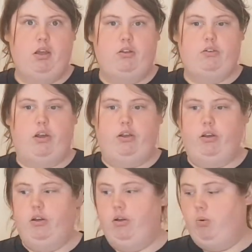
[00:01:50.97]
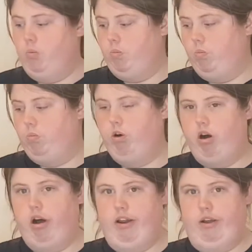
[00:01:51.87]
So what
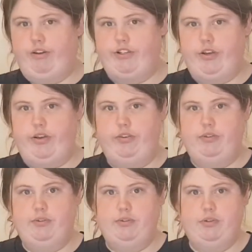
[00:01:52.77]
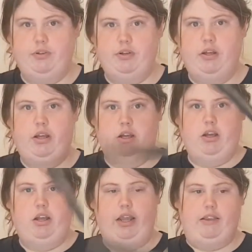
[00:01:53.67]
I like to use
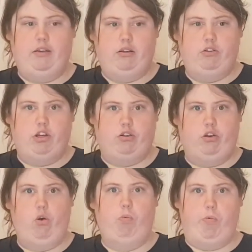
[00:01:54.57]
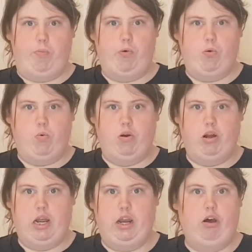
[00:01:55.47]
is just a normal ball
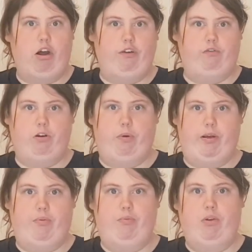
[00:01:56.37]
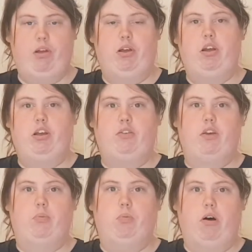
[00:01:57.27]
and I throw it.
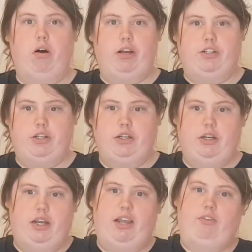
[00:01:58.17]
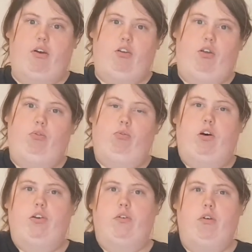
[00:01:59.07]
So what I do is I do sort
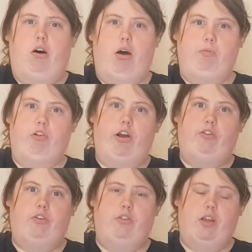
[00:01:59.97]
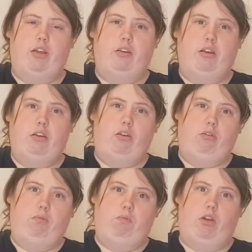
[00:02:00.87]
of underarm throws because it
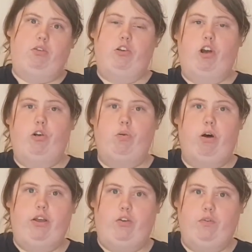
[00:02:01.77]
doesn't go quite as